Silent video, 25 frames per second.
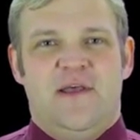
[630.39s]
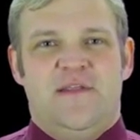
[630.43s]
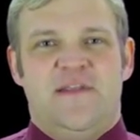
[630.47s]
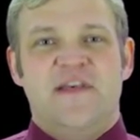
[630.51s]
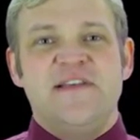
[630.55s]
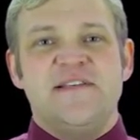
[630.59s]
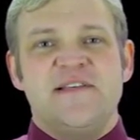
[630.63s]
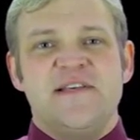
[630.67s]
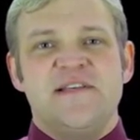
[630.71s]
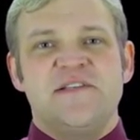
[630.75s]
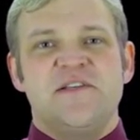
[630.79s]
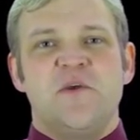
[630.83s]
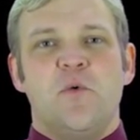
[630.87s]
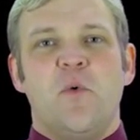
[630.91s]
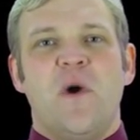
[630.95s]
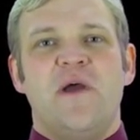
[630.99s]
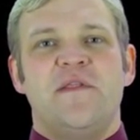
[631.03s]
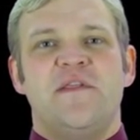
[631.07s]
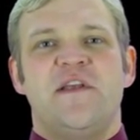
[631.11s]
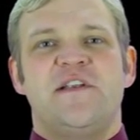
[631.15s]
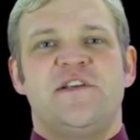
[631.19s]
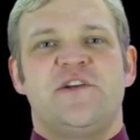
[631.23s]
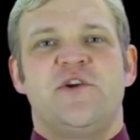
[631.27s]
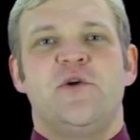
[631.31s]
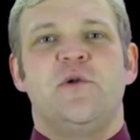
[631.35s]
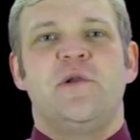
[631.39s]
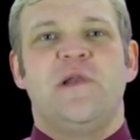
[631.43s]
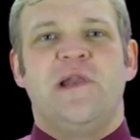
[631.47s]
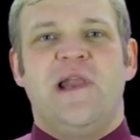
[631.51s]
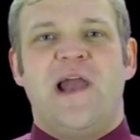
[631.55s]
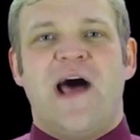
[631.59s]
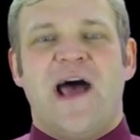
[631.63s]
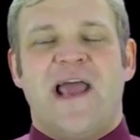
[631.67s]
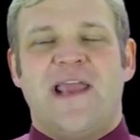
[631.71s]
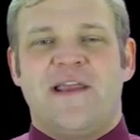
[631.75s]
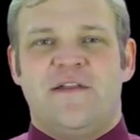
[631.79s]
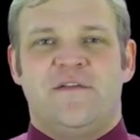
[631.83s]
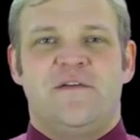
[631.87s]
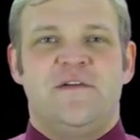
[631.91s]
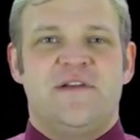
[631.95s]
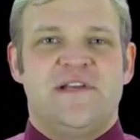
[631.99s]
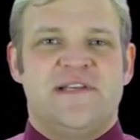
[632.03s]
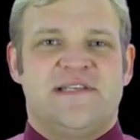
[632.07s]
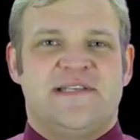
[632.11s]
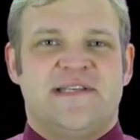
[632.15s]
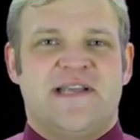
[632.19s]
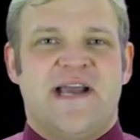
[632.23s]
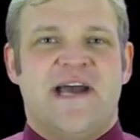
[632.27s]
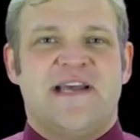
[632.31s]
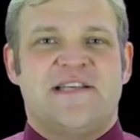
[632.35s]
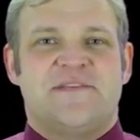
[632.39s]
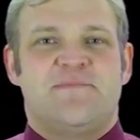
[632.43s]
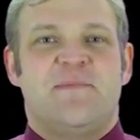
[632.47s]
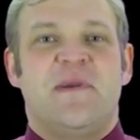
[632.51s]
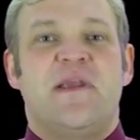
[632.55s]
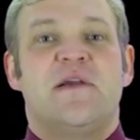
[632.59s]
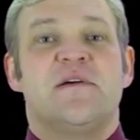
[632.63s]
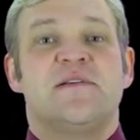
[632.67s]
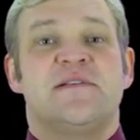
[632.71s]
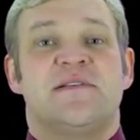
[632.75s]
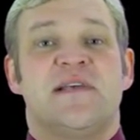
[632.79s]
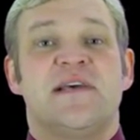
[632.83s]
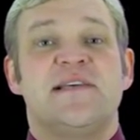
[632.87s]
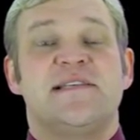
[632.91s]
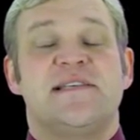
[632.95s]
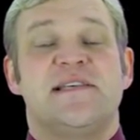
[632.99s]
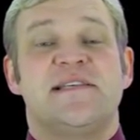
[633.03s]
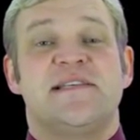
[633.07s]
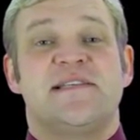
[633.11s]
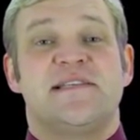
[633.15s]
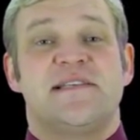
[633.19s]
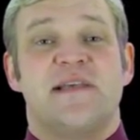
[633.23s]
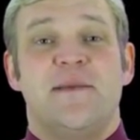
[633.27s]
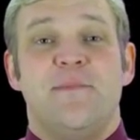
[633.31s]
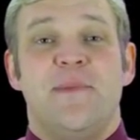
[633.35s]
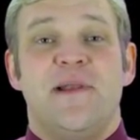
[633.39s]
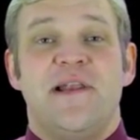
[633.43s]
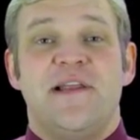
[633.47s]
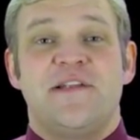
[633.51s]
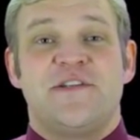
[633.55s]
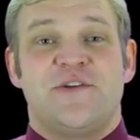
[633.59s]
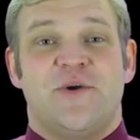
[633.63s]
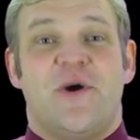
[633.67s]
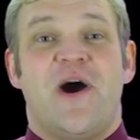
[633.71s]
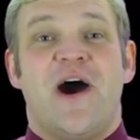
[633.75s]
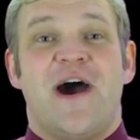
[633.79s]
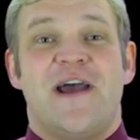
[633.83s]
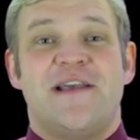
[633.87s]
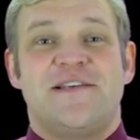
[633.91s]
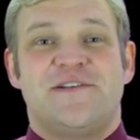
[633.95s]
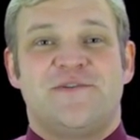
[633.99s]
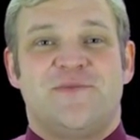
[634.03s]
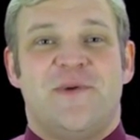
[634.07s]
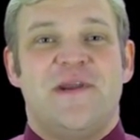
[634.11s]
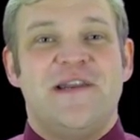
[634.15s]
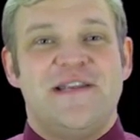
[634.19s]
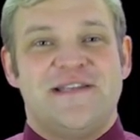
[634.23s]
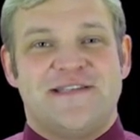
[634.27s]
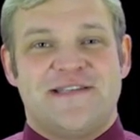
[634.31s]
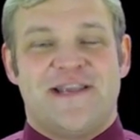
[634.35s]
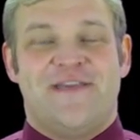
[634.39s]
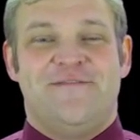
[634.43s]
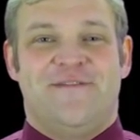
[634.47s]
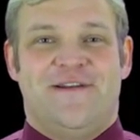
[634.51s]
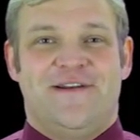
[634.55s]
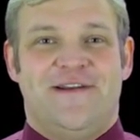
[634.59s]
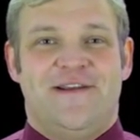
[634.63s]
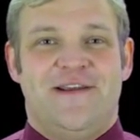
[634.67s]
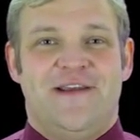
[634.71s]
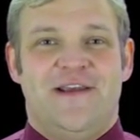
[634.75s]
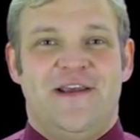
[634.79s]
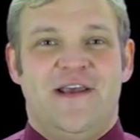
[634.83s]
This is the one that you'll like to discuss because this is similar to IS 27.